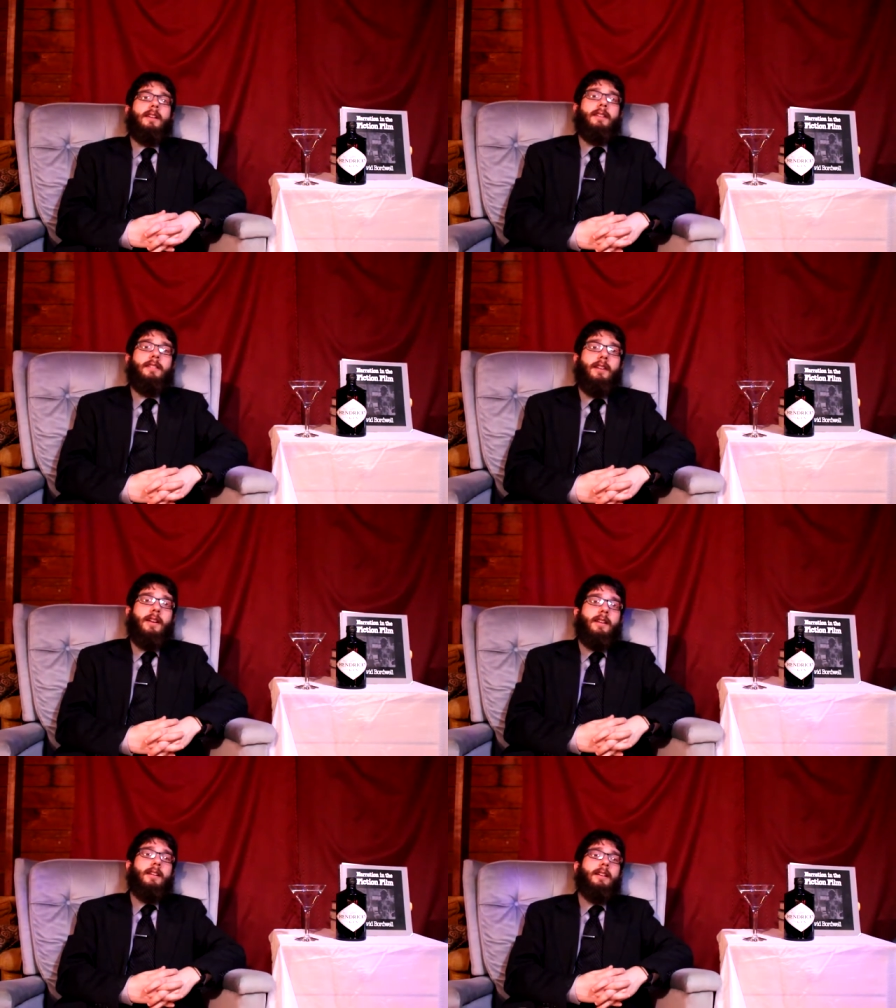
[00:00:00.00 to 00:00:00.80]
and
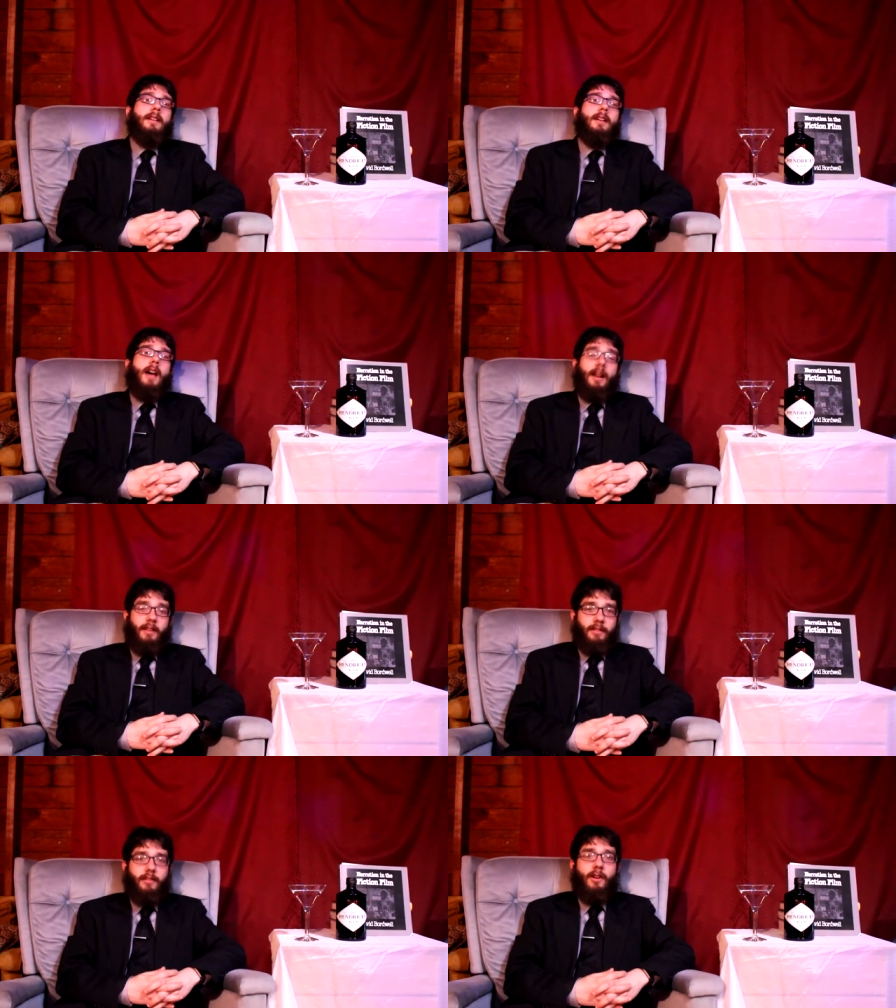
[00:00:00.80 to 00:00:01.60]
tonight I'd
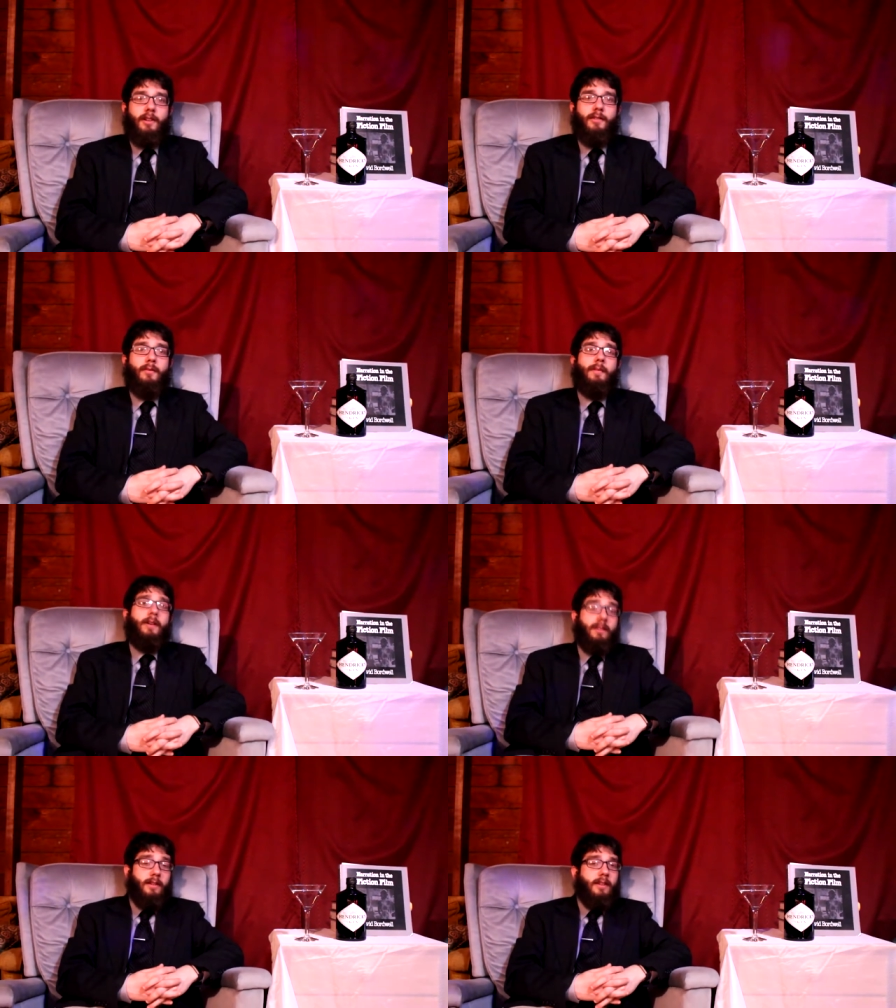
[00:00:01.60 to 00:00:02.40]
like to talk to you
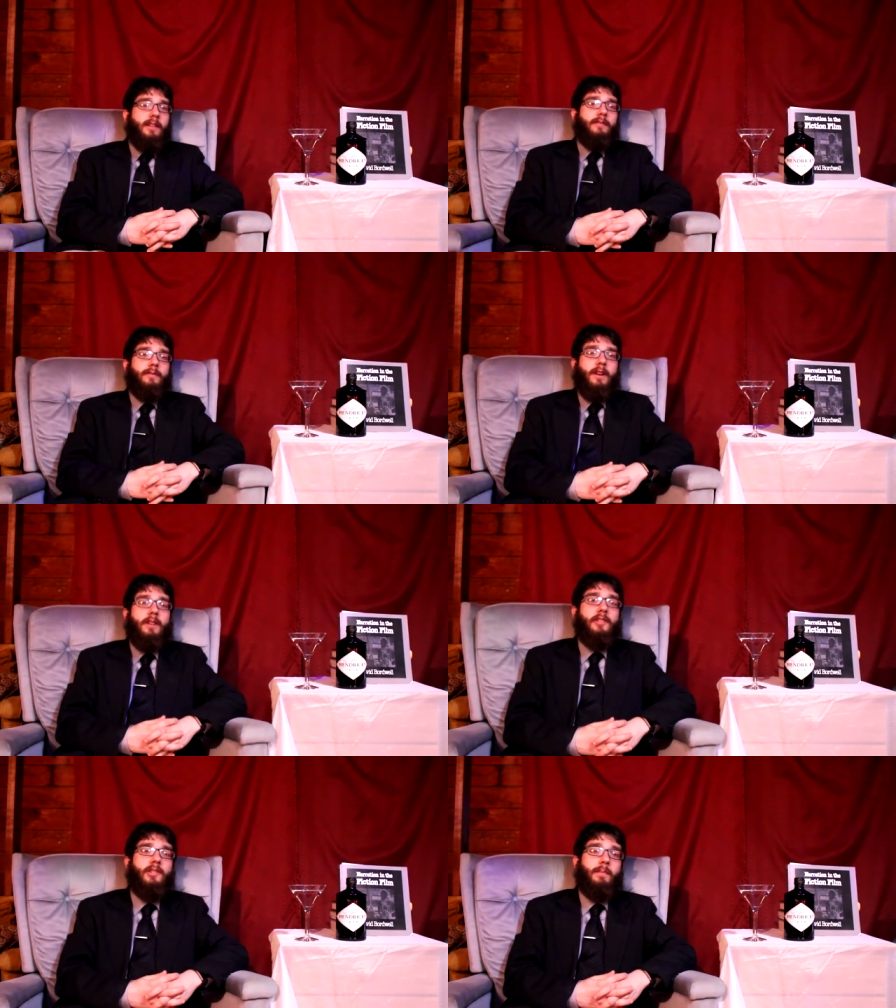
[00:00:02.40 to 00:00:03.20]
about a
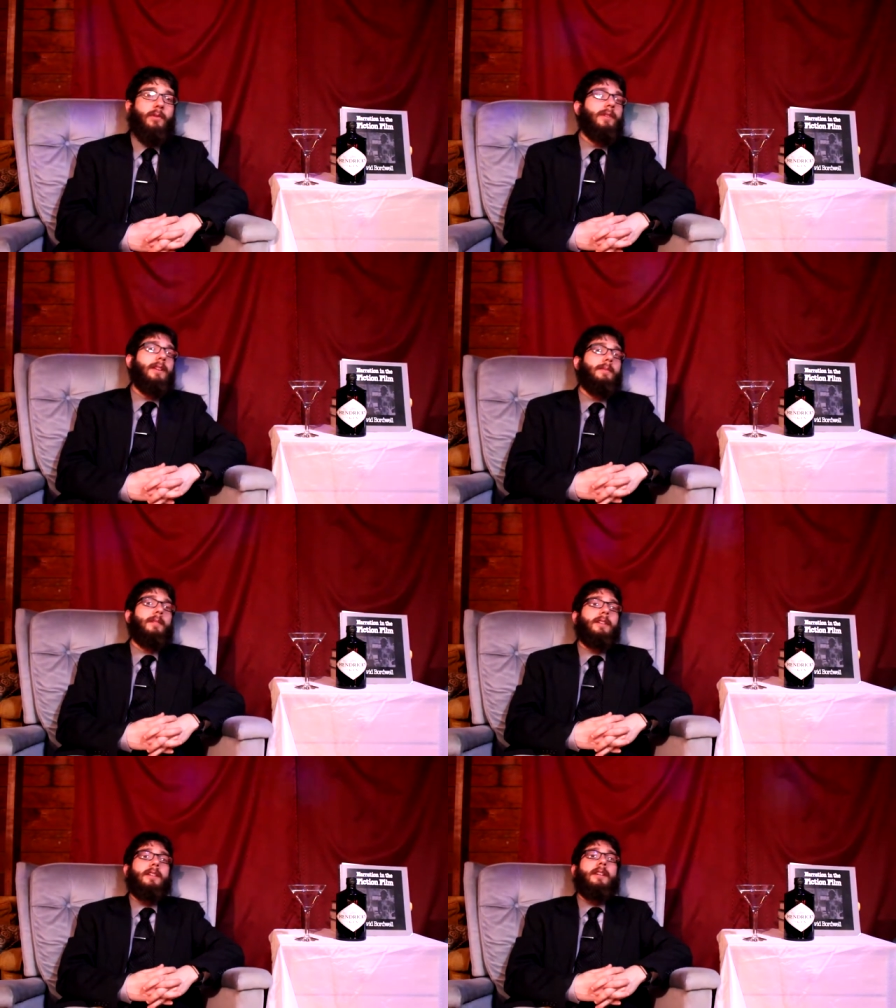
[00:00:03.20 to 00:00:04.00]
very spooky
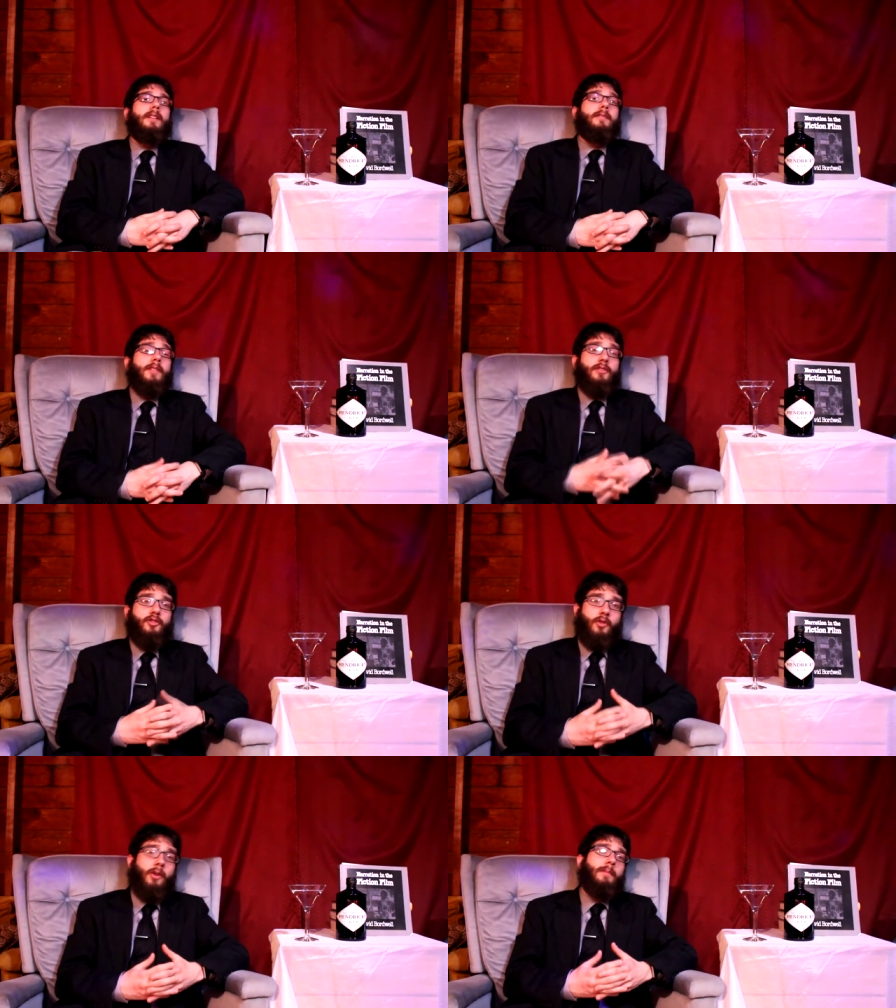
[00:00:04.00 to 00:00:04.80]
but very
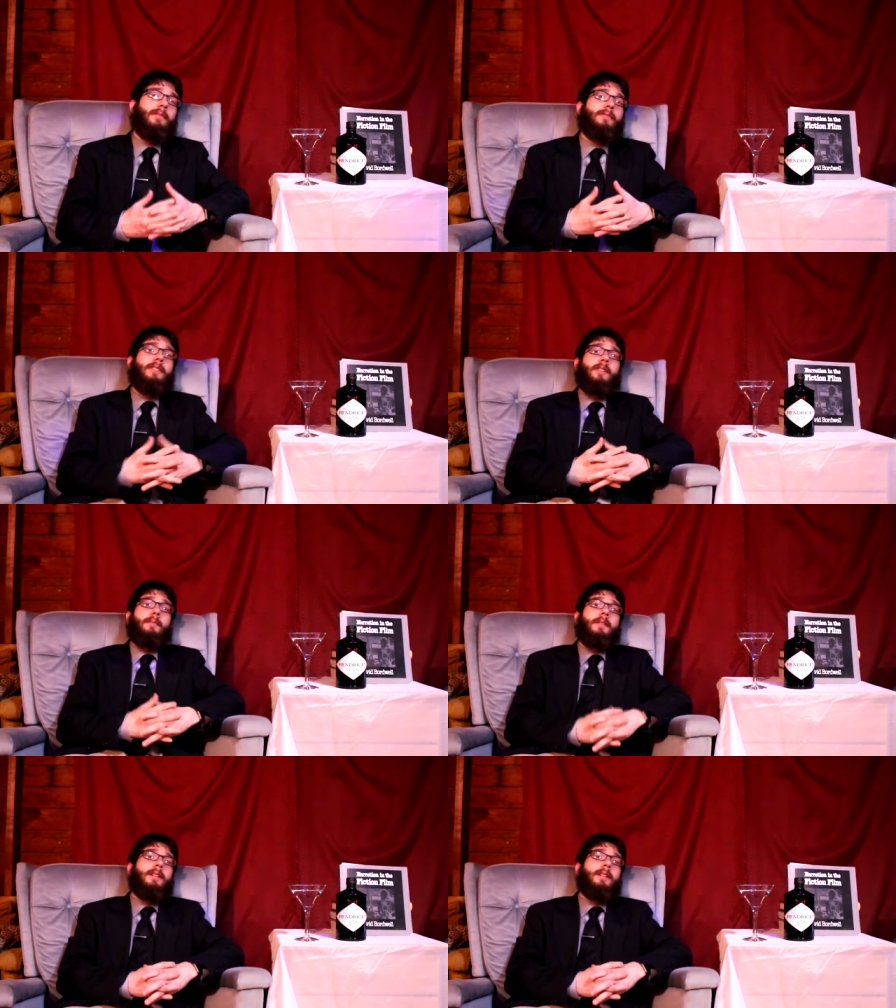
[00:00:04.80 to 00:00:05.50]
enjoyable film,